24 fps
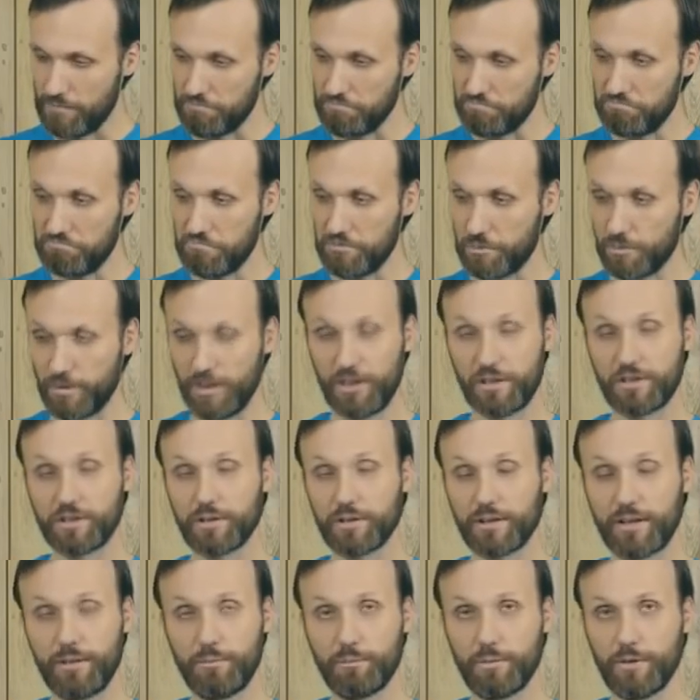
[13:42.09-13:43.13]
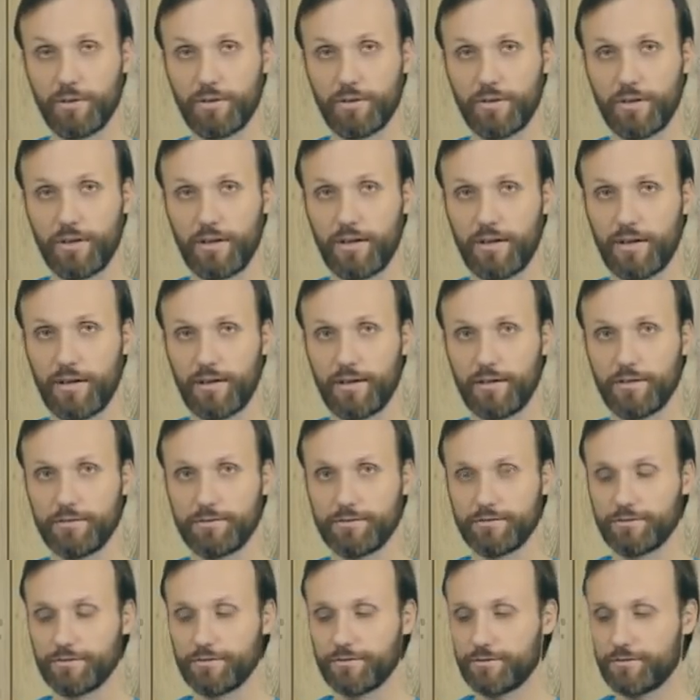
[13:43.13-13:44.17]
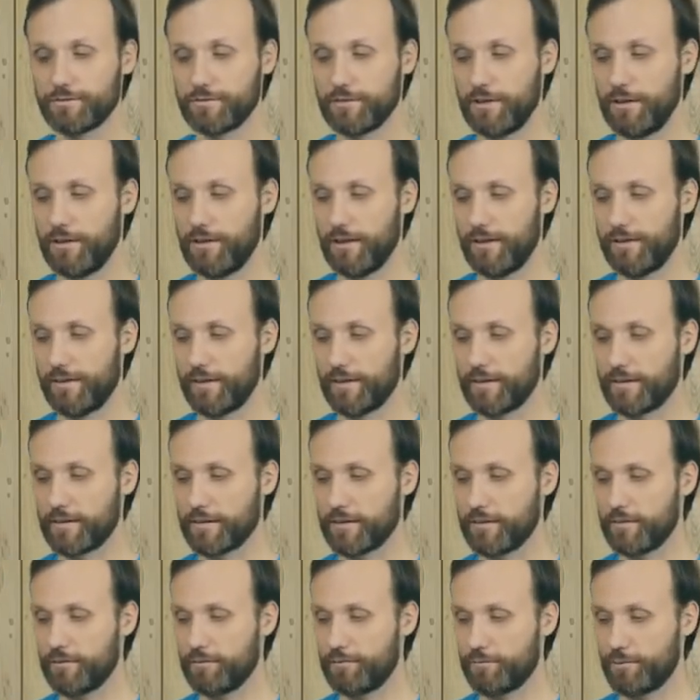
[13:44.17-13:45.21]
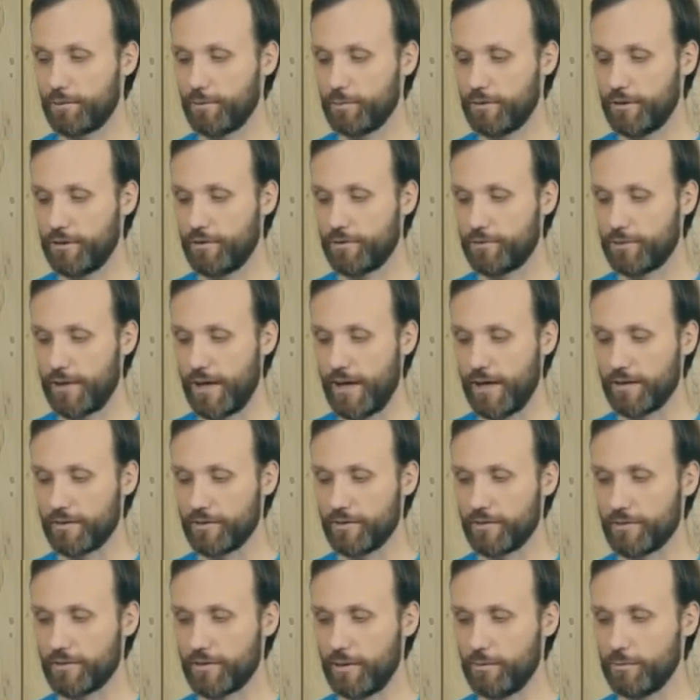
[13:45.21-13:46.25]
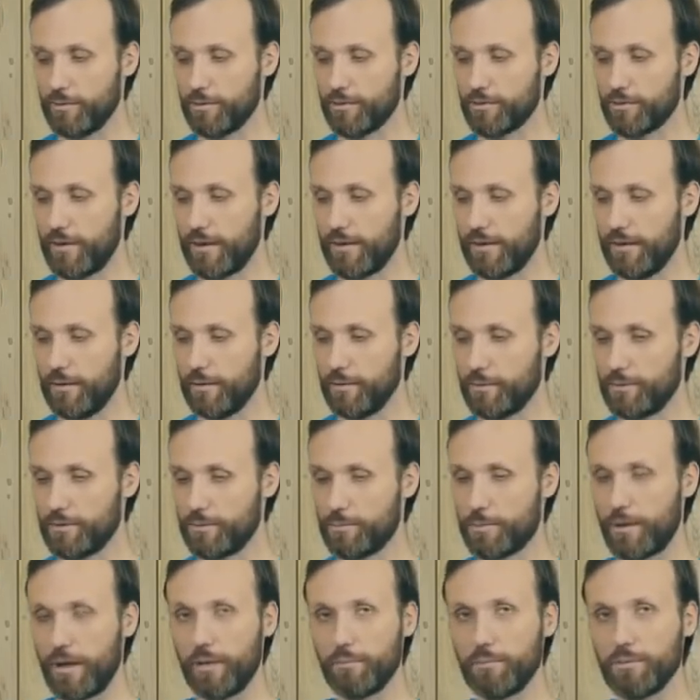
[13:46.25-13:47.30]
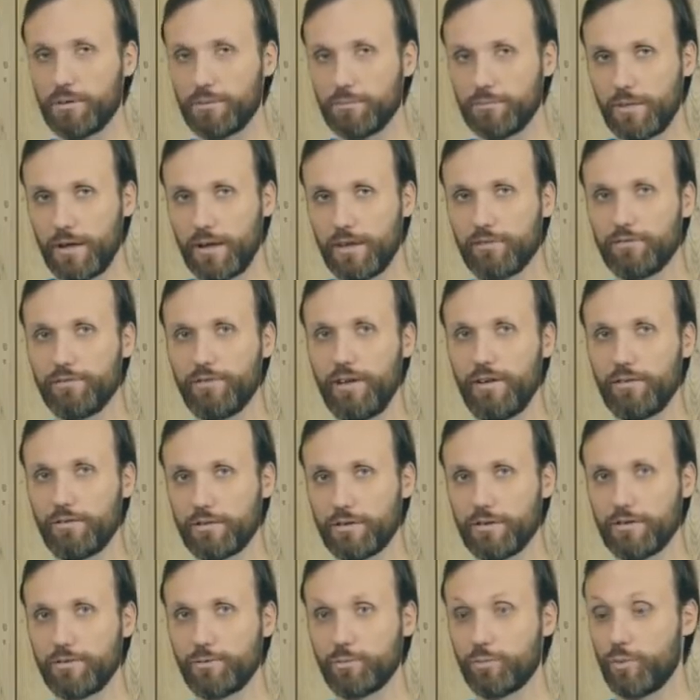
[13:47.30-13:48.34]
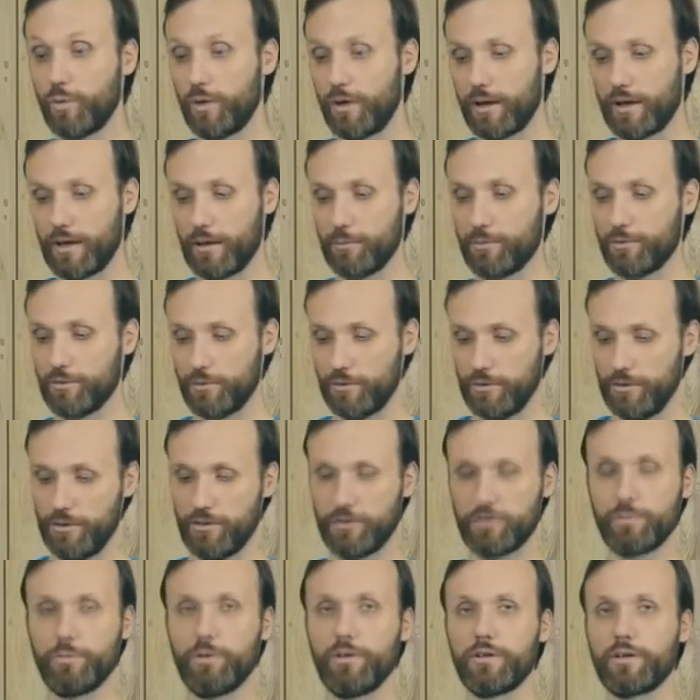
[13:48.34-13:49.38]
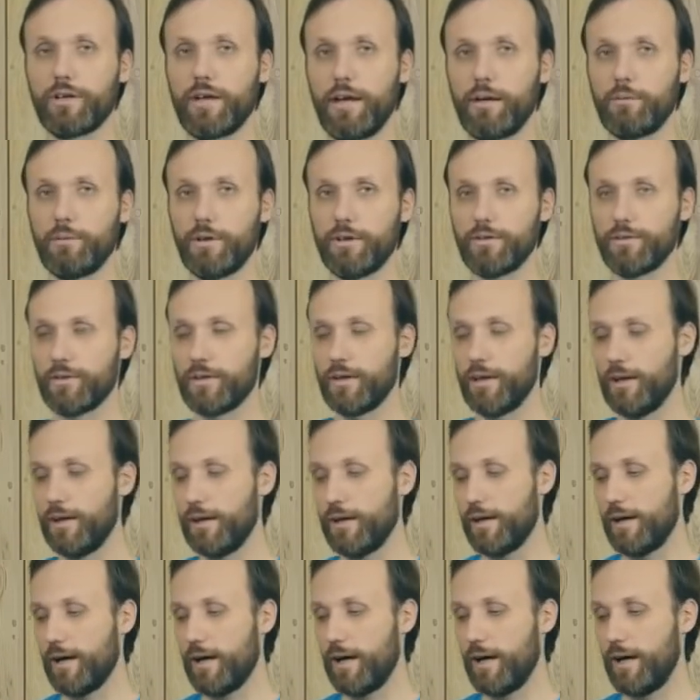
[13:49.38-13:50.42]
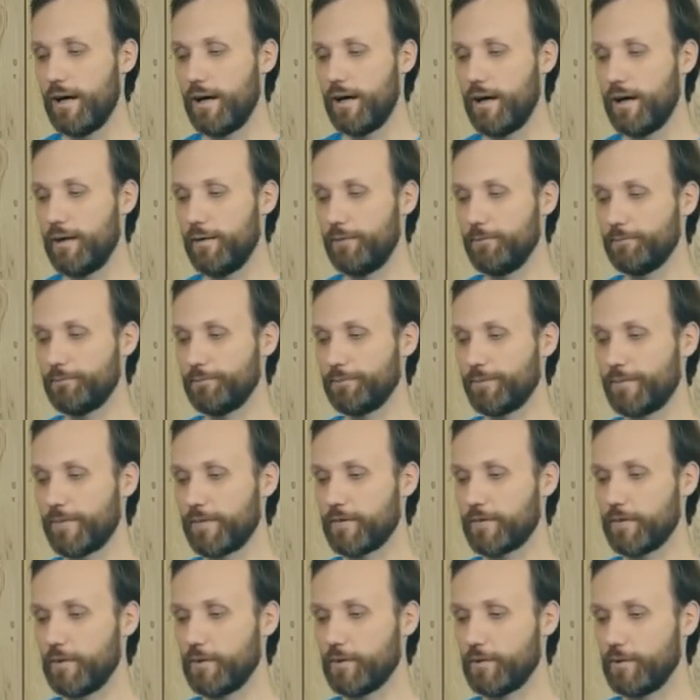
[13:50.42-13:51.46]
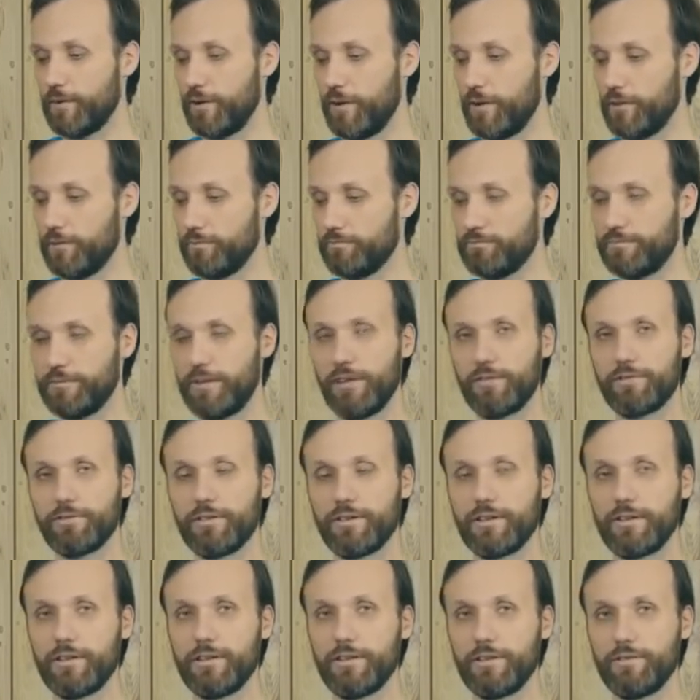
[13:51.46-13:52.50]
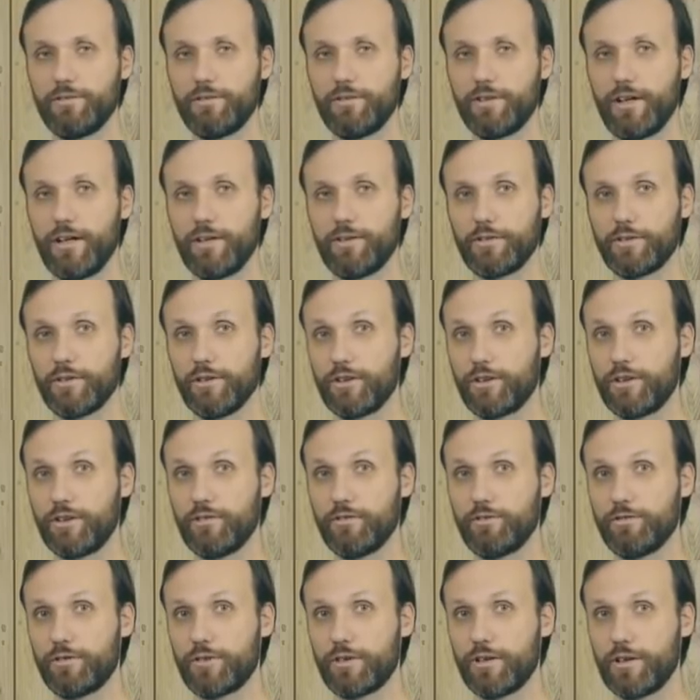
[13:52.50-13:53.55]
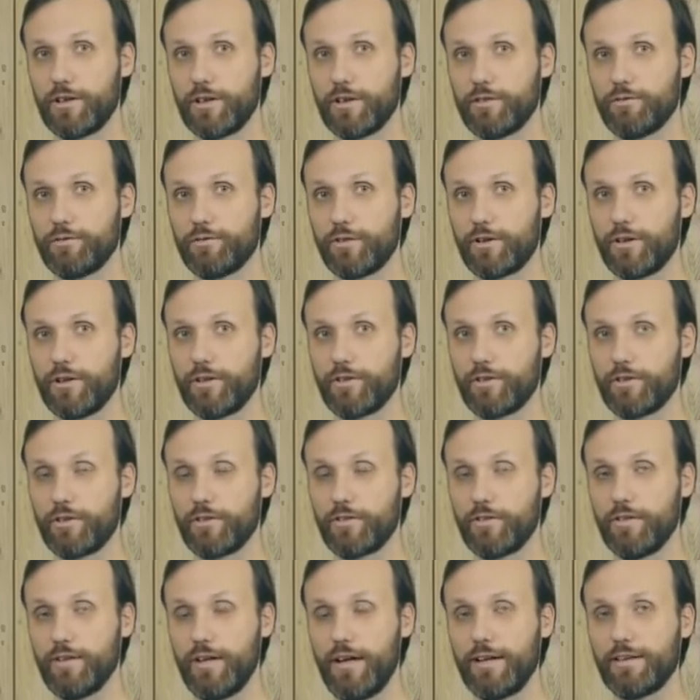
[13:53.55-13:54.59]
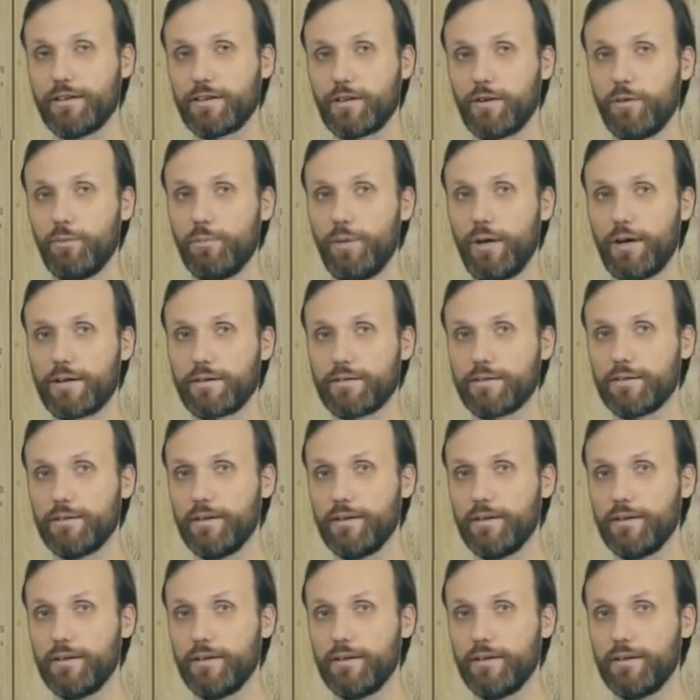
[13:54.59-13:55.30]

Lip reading: really cool gimbal. You know, I think from the 3-axis gimbals right now, it's probably my favorite when it comes to these smaller cameras. So, you know, definitely if you guys are looking for a sort of light, compact